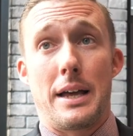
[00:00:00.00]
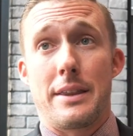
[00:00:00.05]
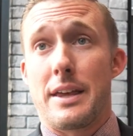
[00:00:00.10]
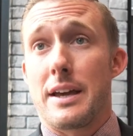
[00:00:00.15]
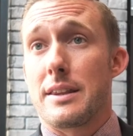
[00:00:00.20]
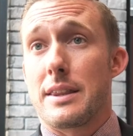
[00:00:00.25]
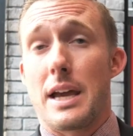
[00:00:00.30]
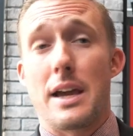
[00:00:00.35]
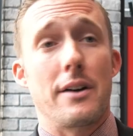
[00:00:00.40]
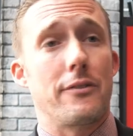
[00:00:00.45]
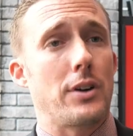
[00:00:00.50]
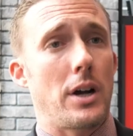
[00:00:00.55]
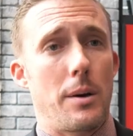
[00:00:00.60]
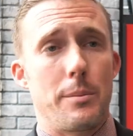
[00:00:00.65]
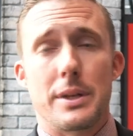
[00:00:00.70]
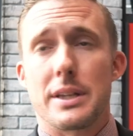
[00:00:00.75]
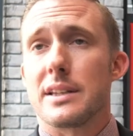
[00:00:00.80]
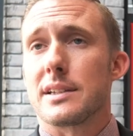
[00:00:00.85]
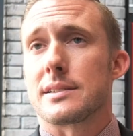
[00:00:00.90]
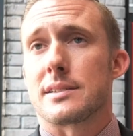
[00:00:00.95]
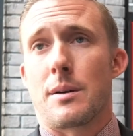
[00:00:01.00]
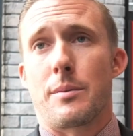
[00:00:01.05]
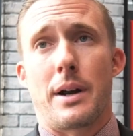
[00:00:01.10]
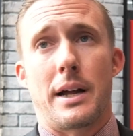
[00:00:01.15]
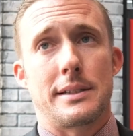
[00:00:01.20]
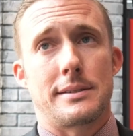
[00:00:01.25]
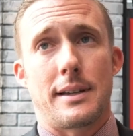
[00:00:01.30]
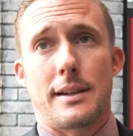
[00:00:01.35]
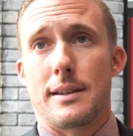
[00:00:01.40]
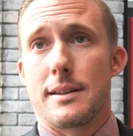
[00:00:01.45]
They have come in this summer,
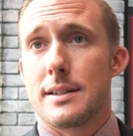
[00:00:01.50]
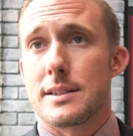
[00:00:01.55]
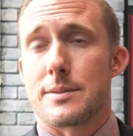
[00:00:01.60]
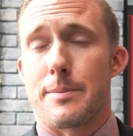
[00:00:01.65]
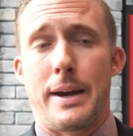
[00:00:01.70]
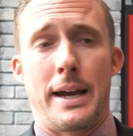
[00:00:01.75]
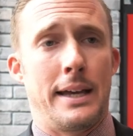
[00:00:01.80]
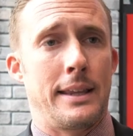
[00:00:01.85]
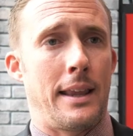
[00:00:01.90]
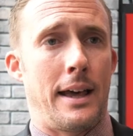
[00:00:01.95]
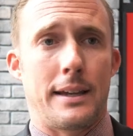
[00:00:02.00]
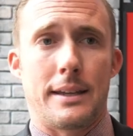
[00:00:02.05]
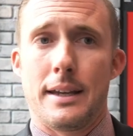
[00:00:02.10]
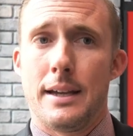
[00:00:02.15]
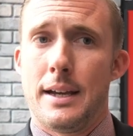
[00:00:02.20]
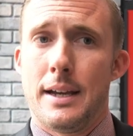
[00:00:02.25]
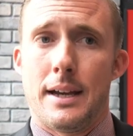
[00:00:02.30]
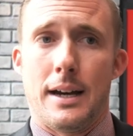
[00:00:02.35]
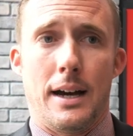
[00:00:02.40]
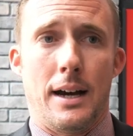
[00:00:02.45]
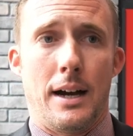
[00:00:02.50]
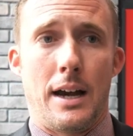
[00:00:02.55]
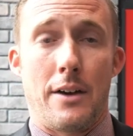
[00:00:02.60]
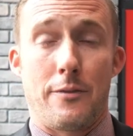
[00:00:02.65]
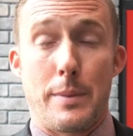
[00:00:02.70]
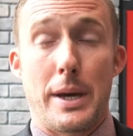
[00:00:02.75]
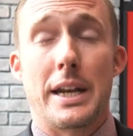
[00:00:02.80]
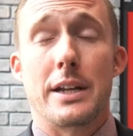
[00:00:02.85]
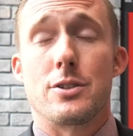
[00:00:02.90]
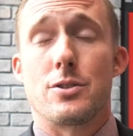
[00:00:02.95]
and I can tell you this, man, like,
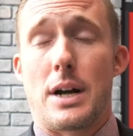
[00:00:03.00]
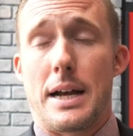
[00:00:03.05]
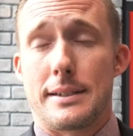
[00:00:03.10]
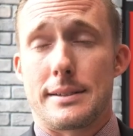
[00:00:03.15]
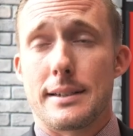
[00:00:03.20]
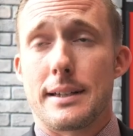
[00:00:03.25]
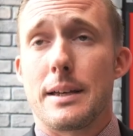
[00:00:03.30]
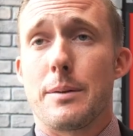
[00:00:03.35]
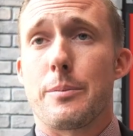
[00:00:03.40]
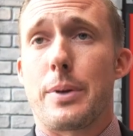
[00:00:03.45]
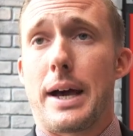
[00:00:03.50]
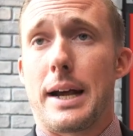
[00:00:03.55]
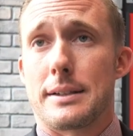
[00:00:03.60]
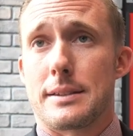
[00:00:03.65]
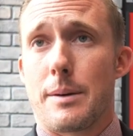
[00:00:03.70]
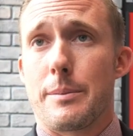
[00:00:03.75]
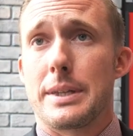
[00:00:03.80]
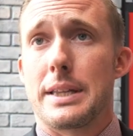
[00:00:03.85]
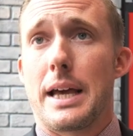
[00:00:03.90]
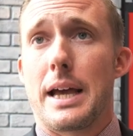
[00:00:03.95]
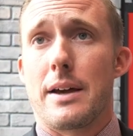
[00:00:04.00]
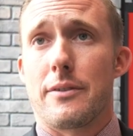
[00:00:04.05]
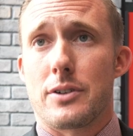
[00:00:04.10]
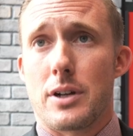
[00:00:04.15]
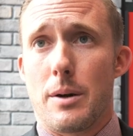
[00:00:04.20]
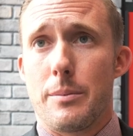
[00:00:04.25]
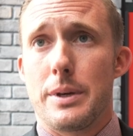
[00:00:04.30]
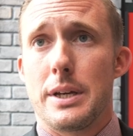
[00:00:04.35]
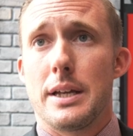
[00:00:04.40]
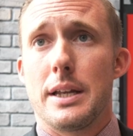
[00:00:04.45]
have made a drastic impact. I mean, they have
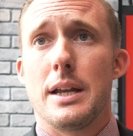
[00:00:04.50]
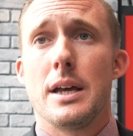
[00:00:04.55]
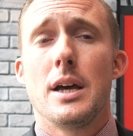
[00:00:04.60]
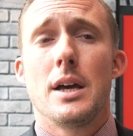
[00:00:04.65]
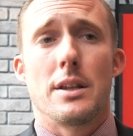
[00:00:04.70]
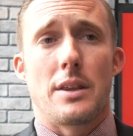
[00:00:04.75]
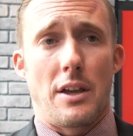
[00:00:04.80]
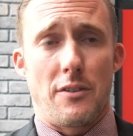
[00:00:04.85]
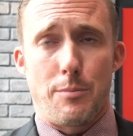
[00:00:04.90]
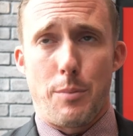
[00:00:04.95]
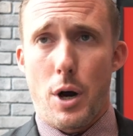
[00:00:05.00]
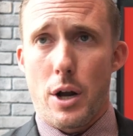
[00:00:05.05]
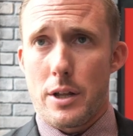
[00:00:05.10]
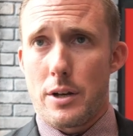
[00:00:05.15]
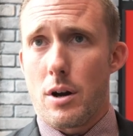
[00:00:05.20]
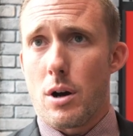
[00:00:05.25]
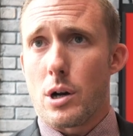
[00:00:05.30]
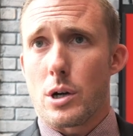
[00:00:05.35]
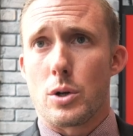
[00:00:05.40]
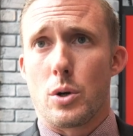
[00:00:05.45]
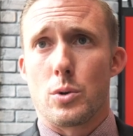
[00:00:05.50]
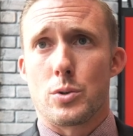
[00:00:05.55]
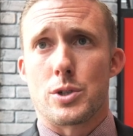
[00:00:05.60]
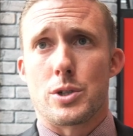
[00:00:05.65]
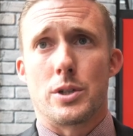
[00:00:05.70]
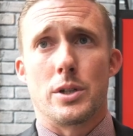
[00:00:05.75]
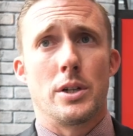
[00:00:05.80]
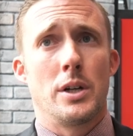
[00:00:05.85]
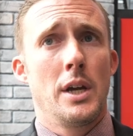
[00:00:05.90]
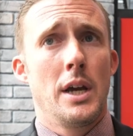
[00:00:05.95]
come in, they've bought in our
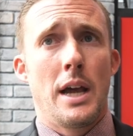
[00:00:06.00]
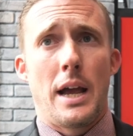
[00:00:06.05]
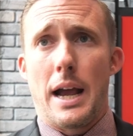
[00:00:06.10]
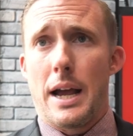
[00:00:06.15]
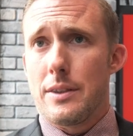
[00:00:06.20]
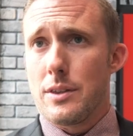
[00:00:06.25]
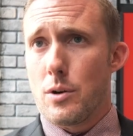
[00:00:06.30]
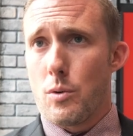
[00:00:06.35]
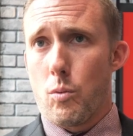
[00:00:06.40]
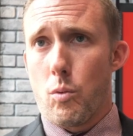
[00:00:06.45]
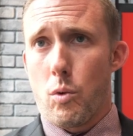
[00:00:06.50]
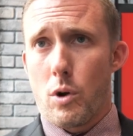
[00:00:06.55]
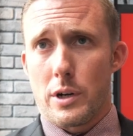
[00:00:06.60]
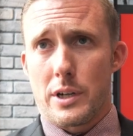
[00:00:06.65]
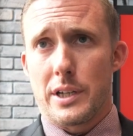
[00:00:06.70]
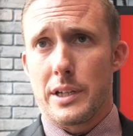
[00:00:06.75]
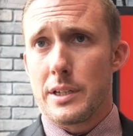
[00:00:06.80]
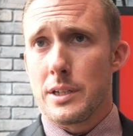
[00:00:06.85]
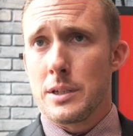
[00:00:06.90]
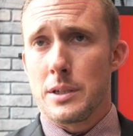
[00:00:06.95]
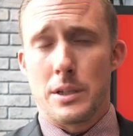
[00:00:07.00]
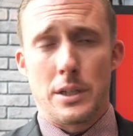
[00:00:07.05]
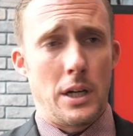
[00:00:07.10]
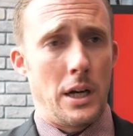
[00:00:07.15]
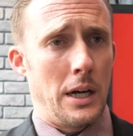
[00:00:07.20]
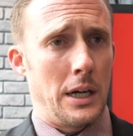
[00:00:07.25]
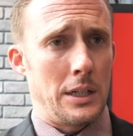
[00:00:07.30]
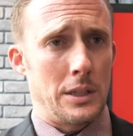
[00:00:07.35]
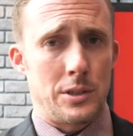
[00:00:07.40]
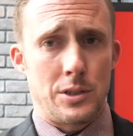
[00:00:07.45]
culture, and they're working
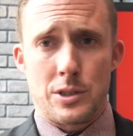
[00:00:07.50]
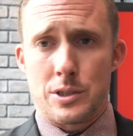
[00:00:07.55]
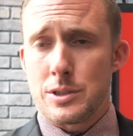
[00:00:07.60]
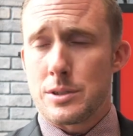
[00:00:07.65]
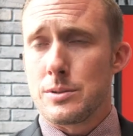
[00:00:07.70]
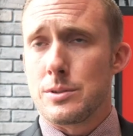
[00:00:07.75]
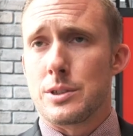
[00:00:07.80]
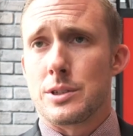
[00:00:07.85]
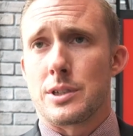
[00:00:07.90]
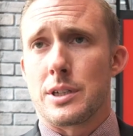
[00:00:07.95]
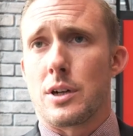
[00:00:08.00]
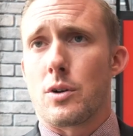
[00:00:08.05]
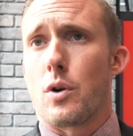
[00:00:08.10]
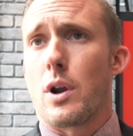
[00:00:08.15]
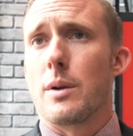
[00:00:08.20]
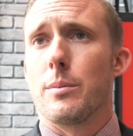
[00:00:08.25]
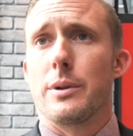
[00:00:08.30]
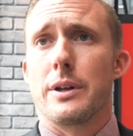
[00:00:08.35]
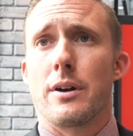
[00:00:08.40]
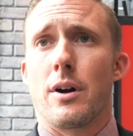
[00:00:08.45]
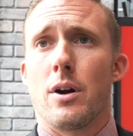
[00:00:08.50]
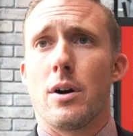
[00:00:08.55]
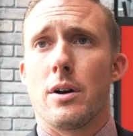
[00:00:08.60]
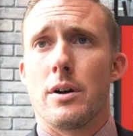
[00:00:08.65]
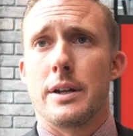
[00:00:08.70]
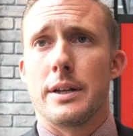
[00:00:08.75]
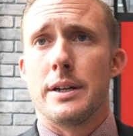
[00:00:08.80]
just incredibly hard.